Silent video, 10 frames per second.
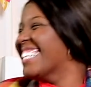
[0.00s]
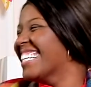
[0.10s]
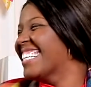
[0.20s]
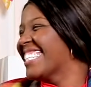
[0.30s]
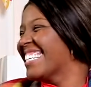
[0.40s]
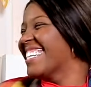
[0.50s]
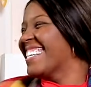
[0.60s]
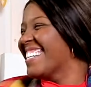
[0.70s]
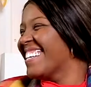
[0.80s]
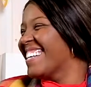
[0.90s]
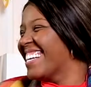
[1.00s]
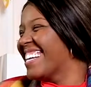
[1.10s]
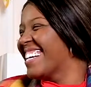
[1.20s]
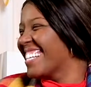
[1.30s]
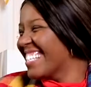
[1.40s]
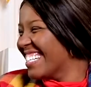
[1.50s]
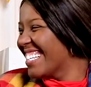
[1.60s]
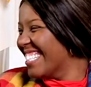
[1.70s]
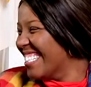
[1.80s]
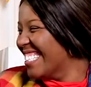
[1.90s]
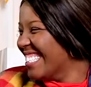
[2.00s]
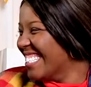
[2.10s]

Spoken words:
The person shown says nothing.